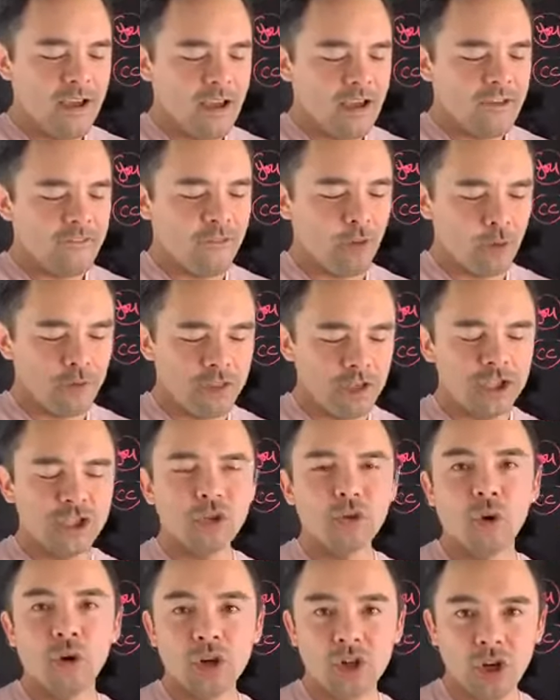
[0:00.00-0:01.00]
For the
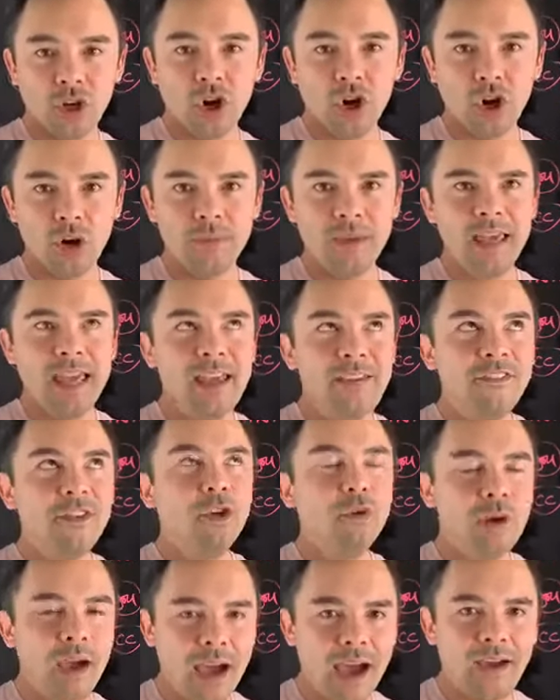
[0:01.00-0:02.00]
short term, if
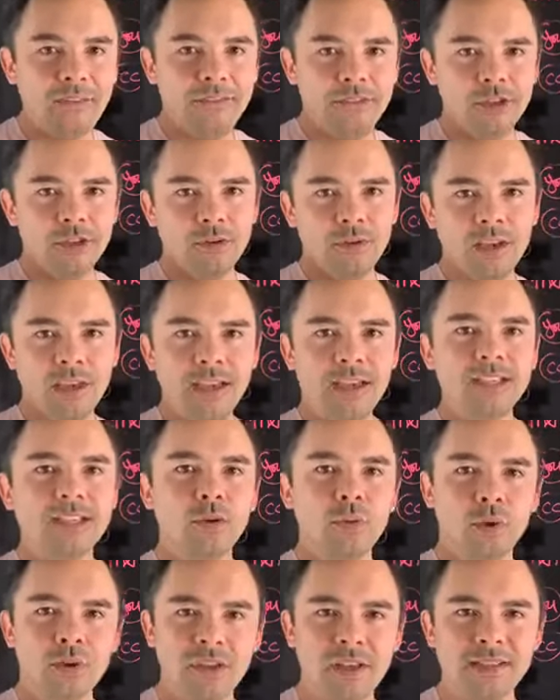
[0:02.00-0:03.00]
you have to, is it
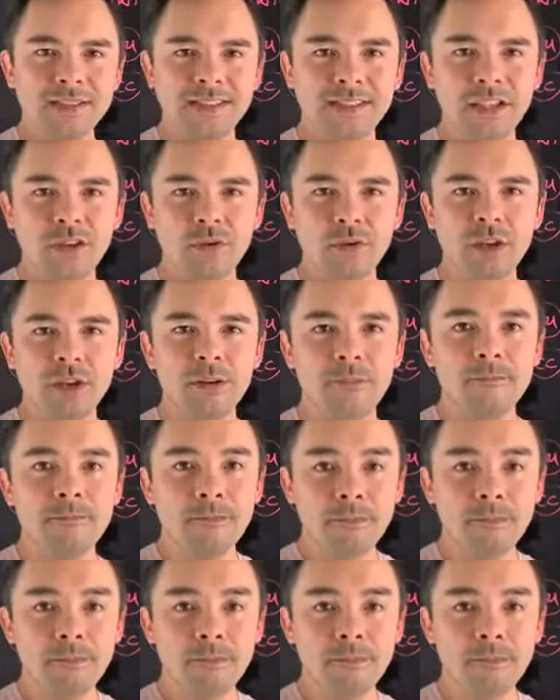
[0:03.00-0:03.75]
worth considering?